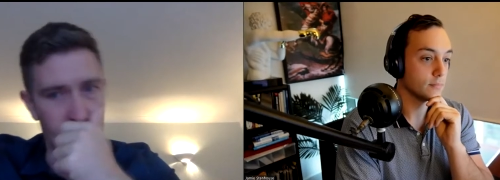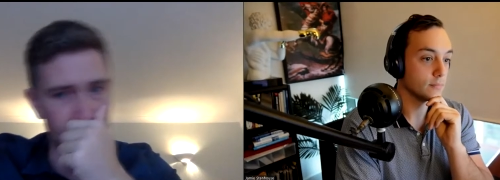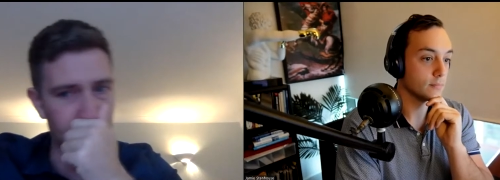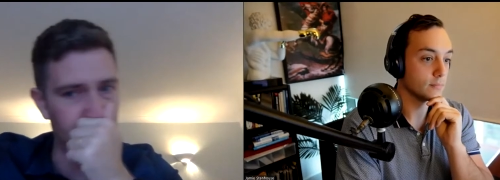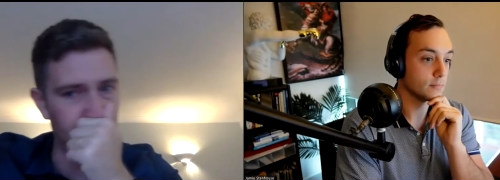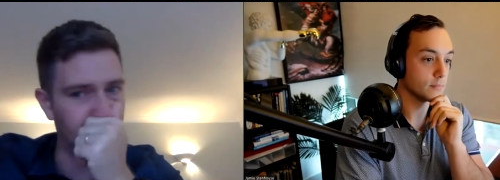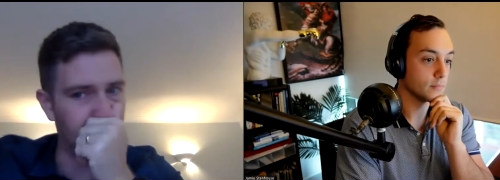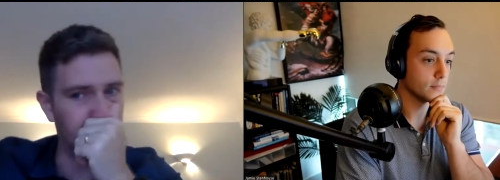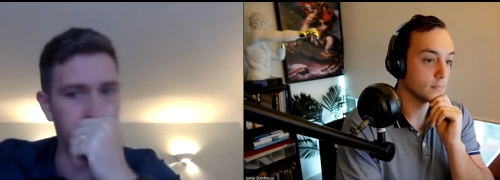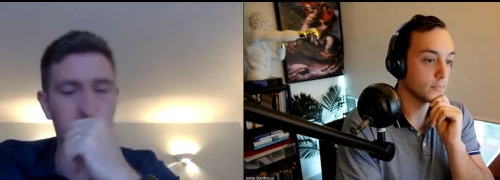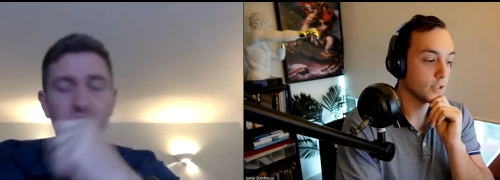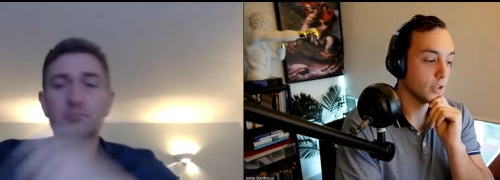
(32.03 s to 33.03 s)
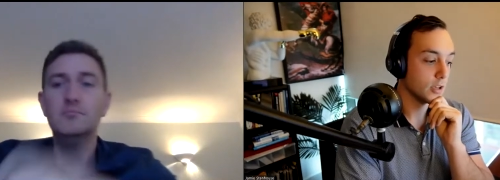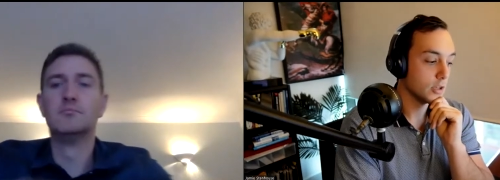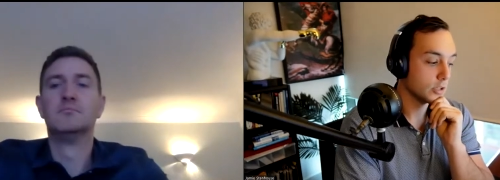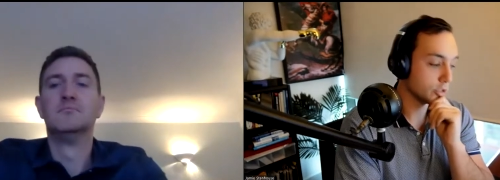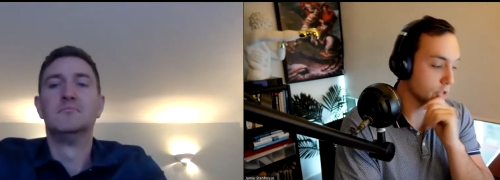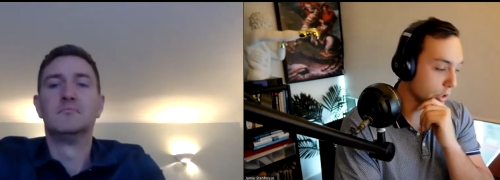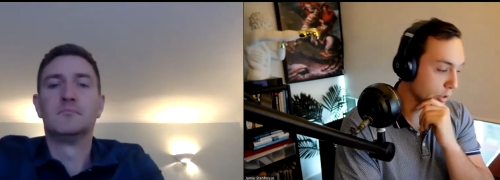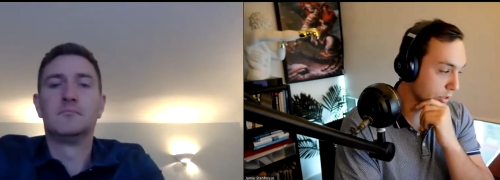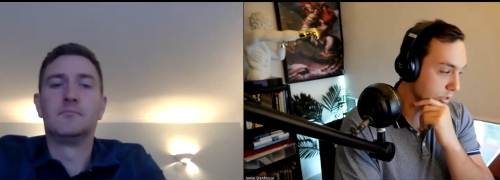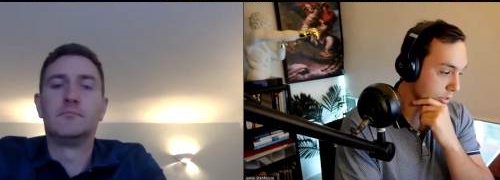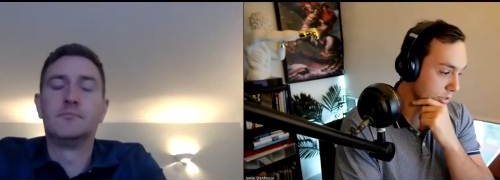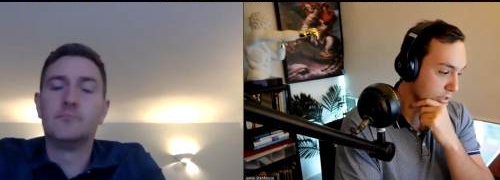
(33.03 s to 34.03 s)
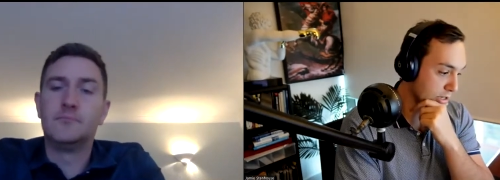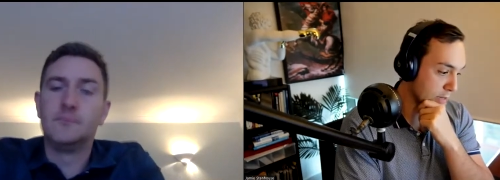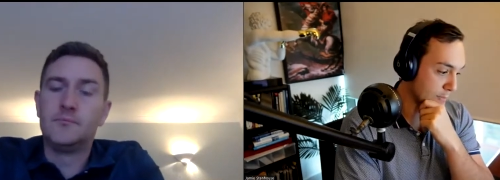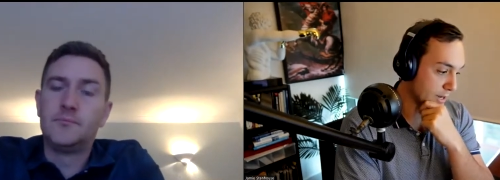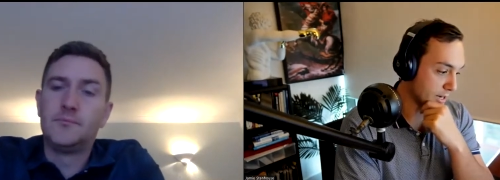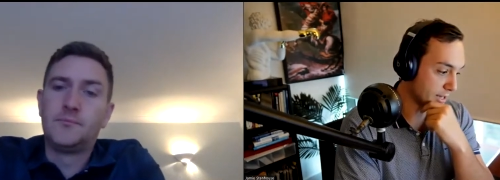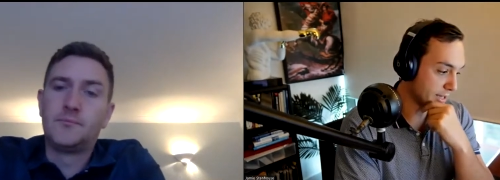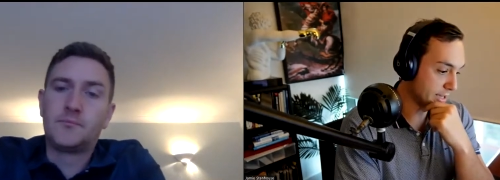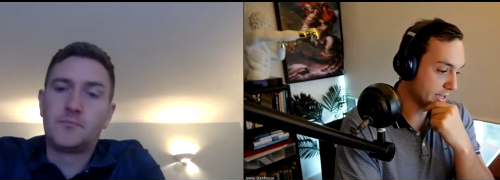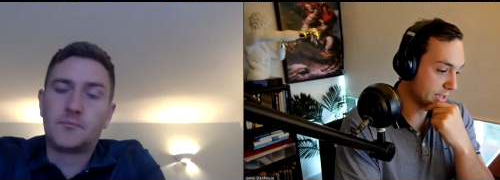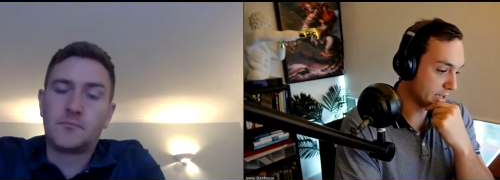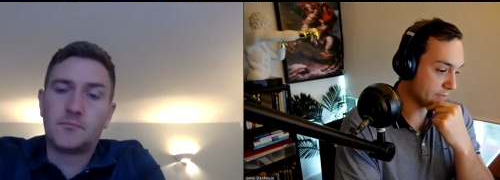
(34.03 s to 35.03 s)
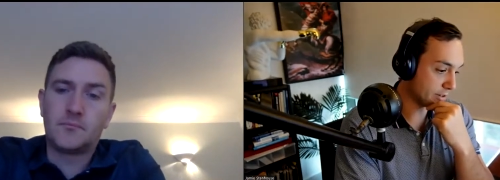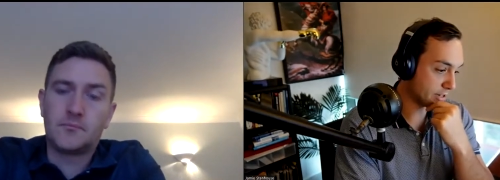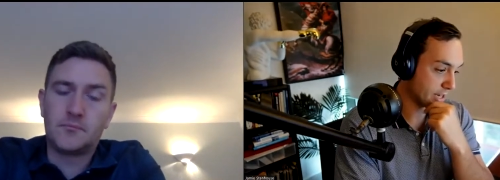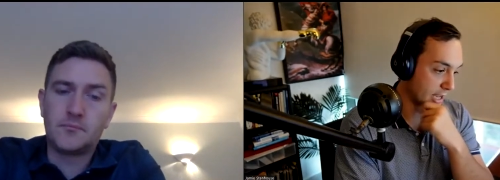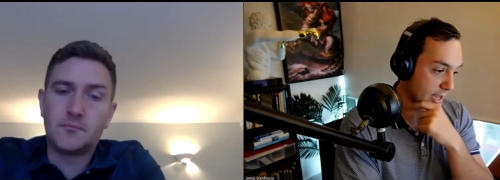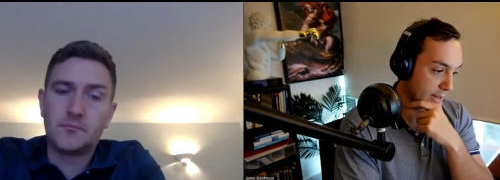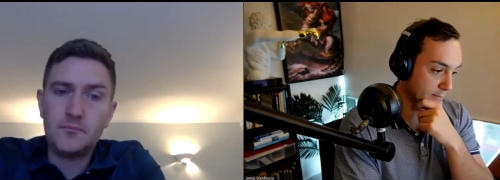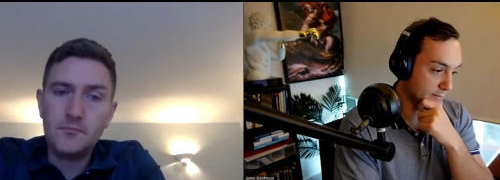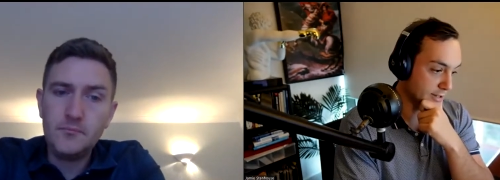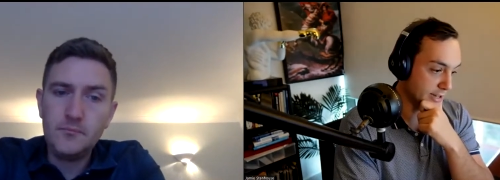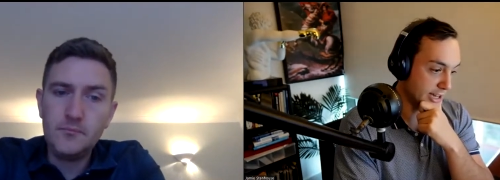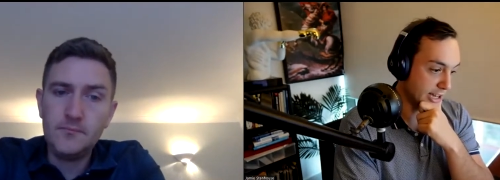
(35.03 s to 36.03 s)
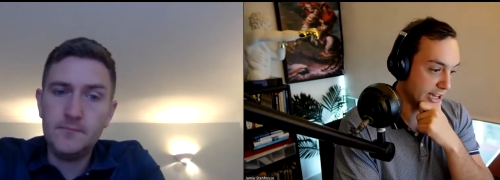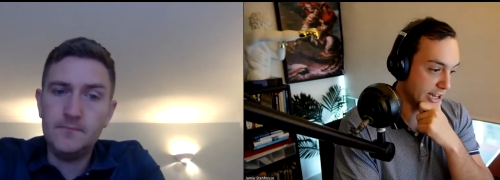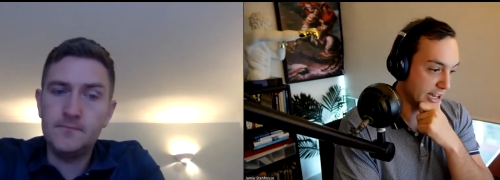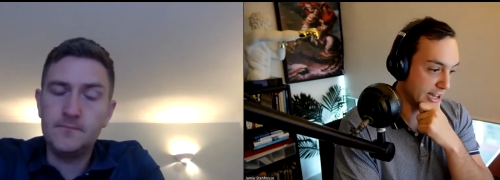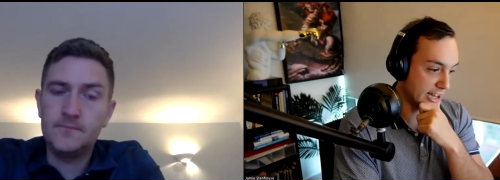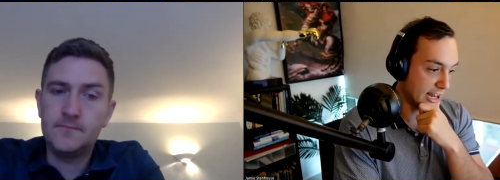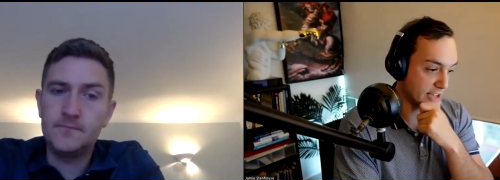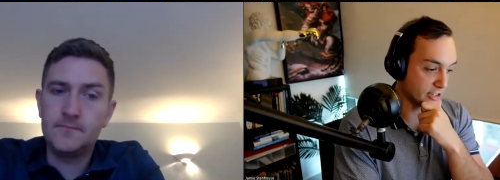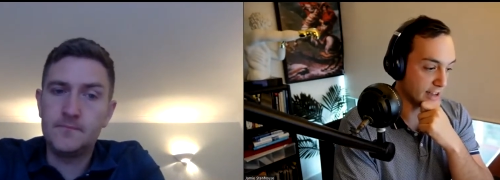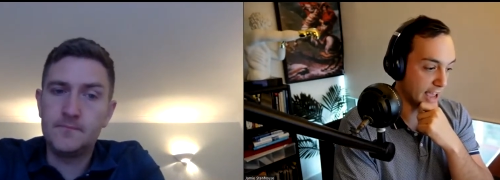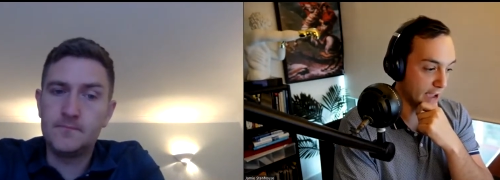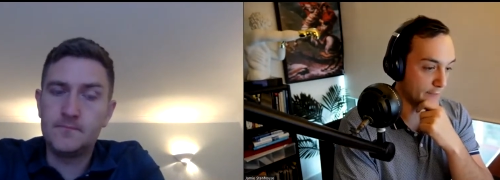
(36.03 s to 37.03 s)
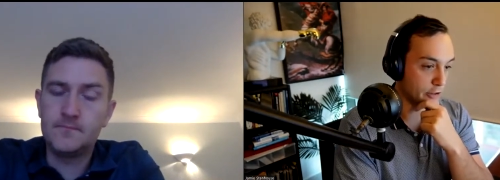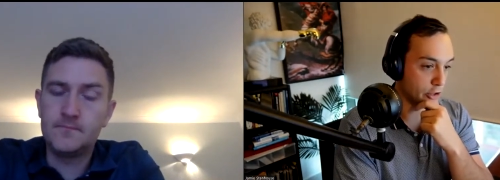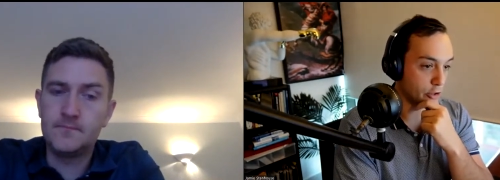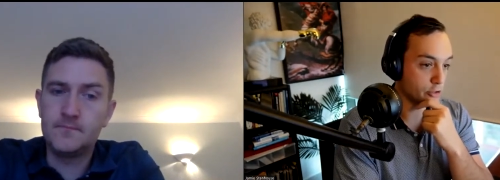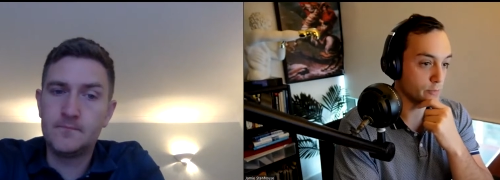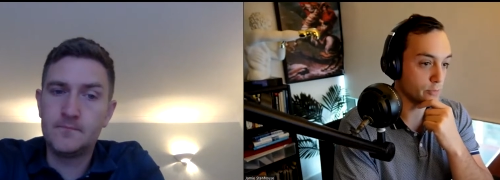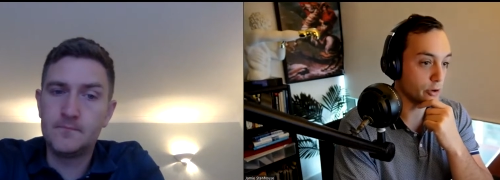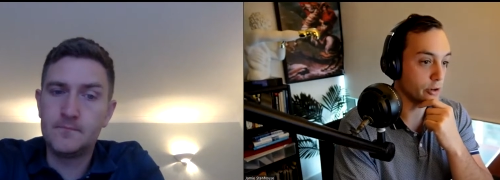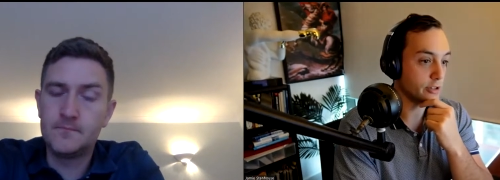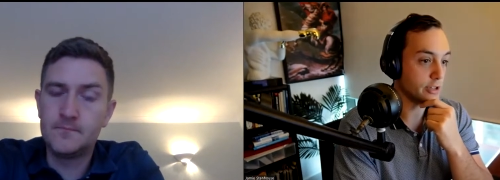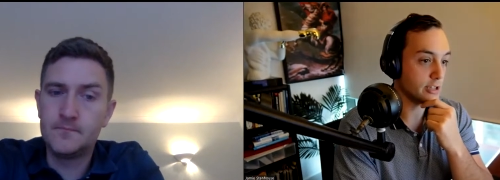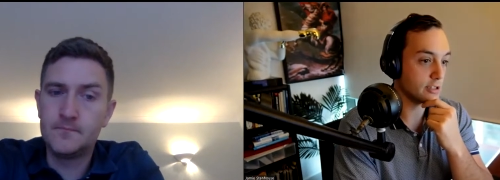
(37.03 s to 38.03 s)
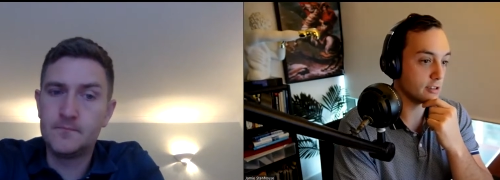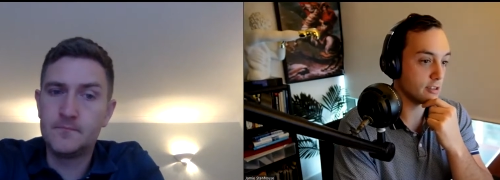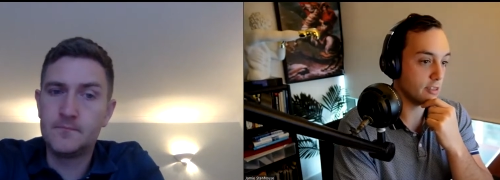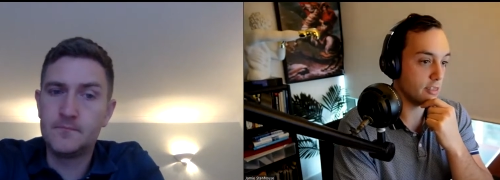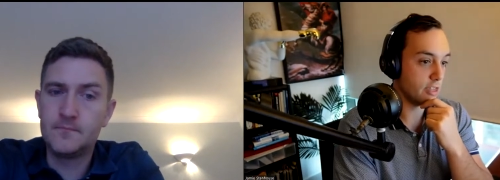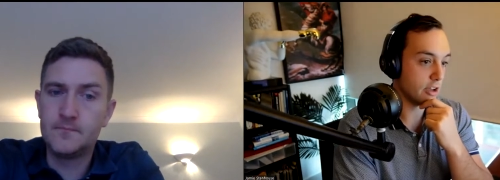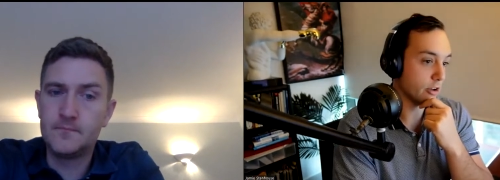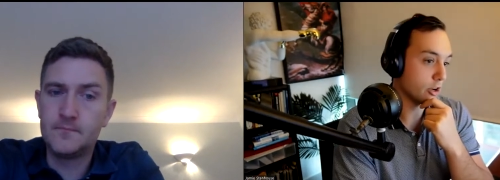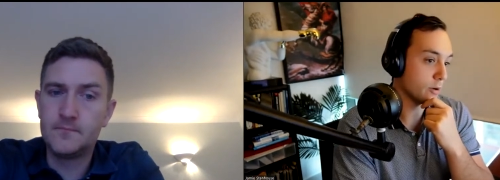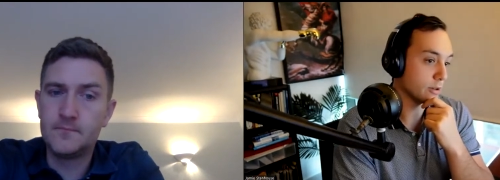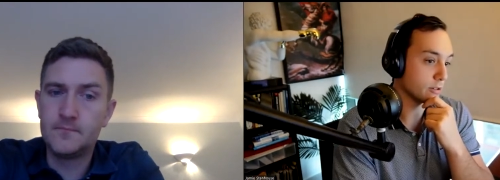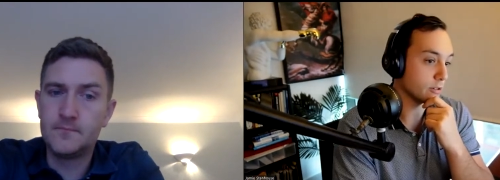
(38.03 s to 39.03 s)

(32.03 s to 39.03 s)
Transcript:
Speaker 1: Mm. So typically if a team doesn't have to use the process, they're not going to.